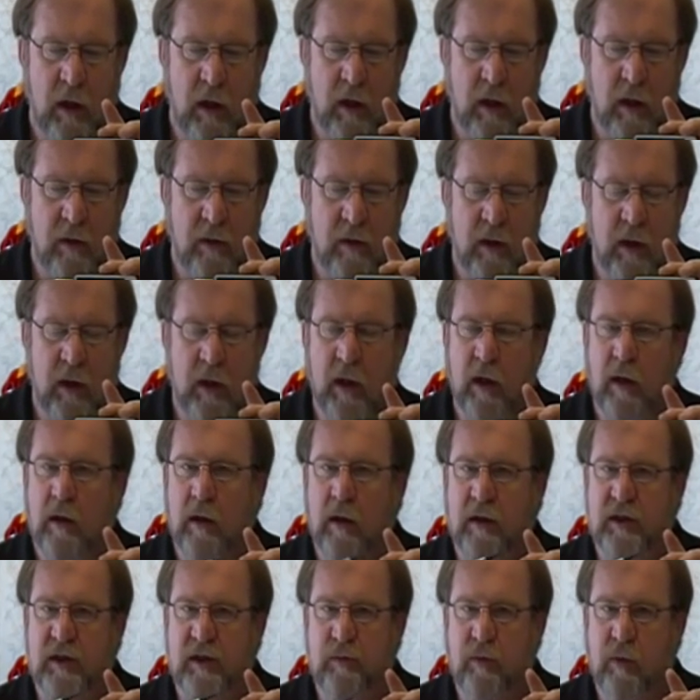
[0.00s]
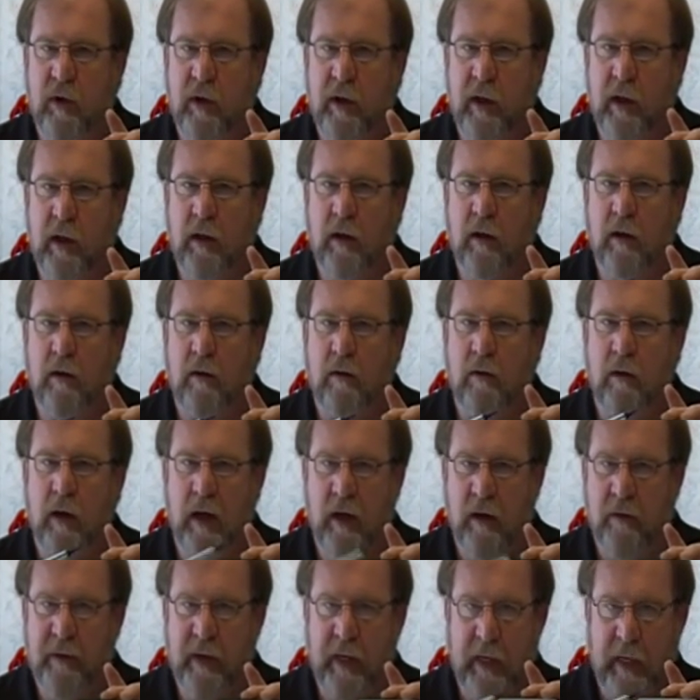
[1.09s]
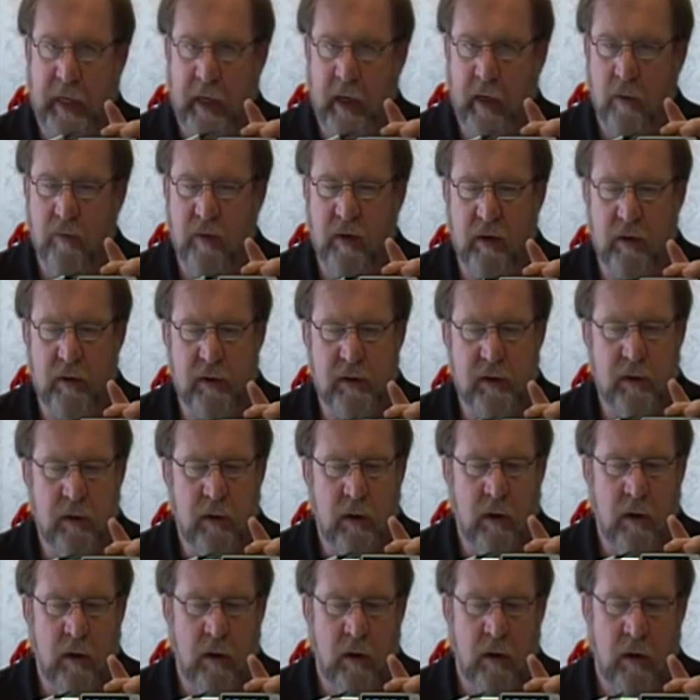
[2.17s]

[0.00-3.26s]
and then I'll explain how that happens.